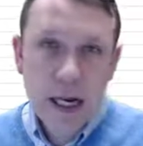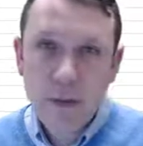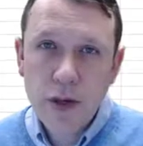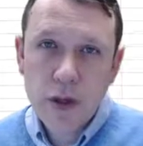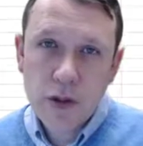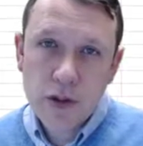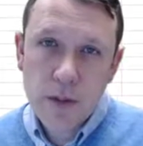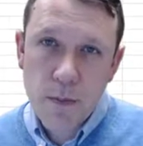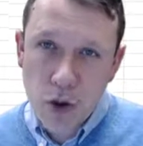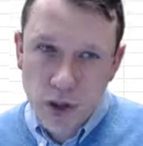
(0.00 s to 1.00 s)
Okay, now I'm going to do
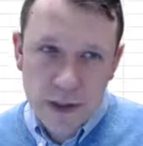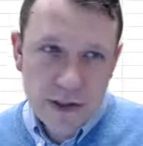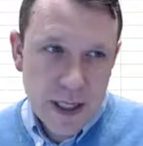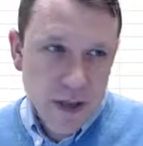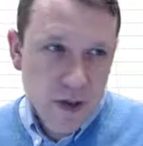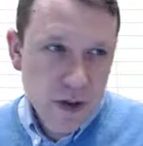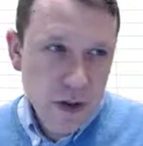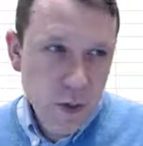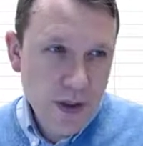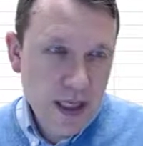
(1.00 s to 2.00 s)
some merge and
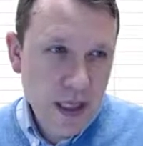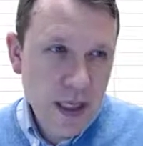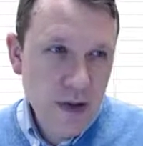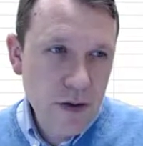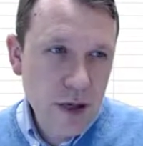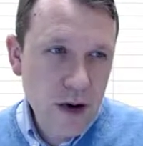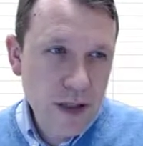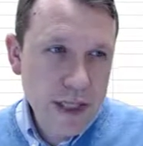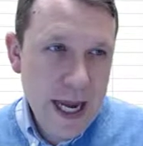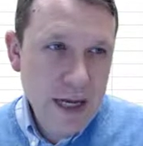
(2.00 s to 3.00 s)
centers. So we see here that
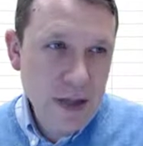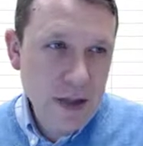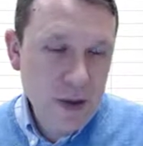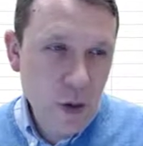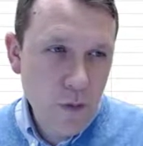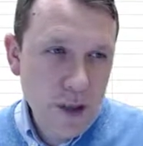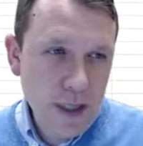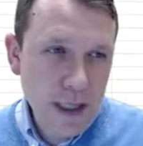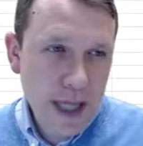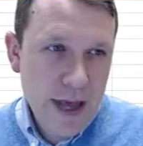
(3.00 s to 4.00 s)
our title is over
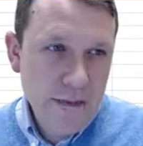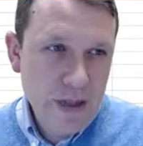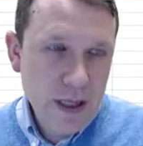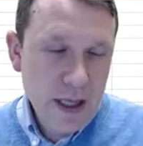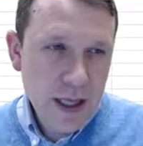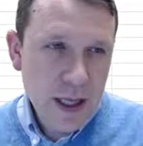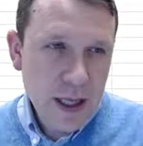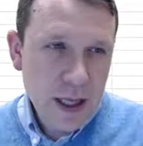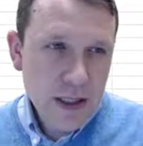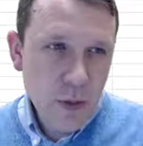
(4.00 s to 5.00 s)
to the left
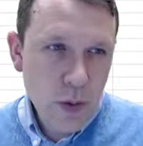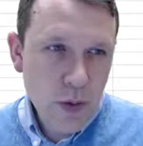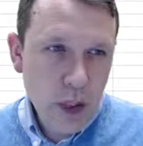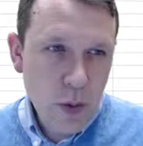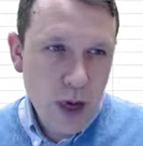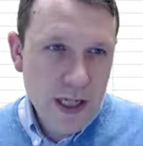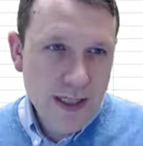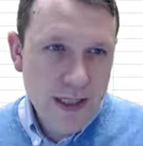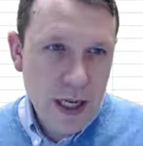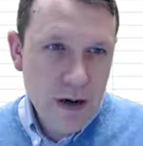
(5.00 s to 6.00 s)
so we really want
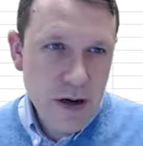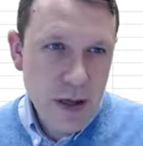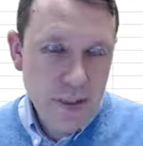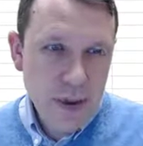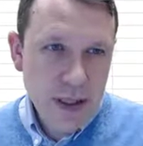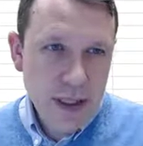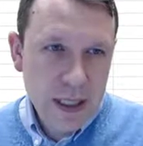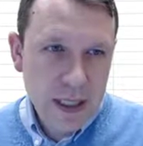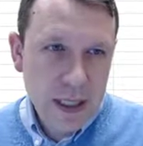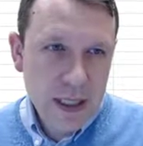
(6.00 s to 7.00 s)
it centered up
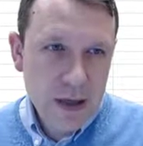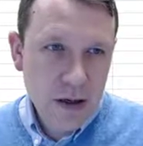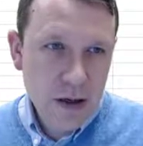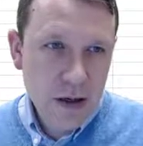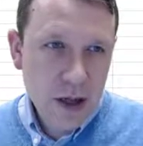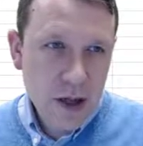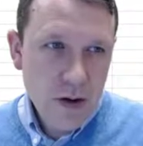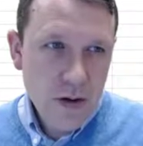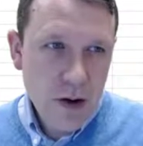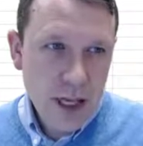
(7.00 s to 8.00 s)
into here,
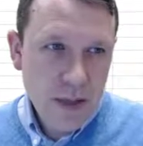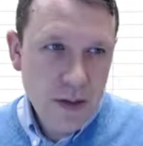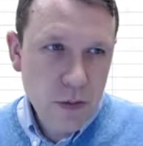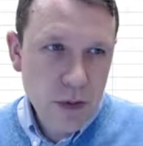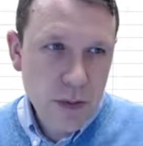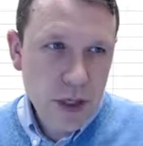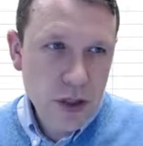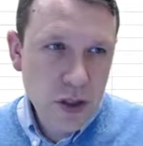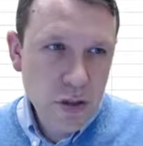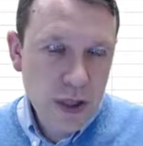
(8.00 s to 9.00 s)
right? So what I'm
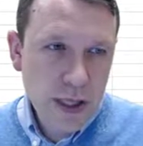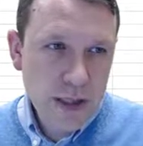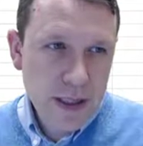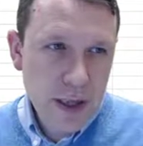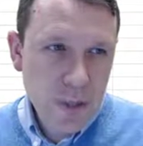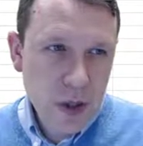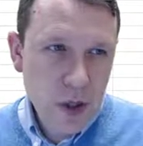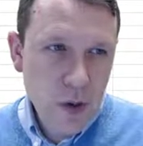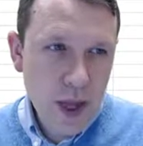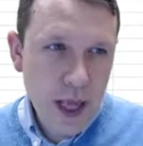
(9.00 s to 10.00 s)
gonna do is I'm
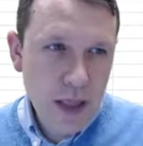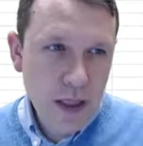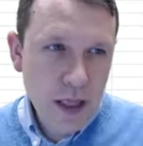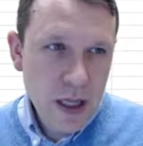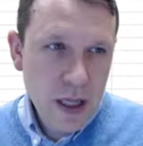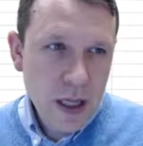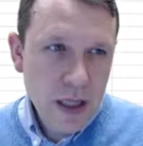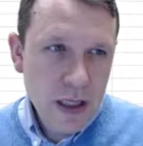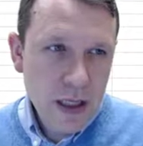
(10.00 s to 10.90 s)
gonna go ahead and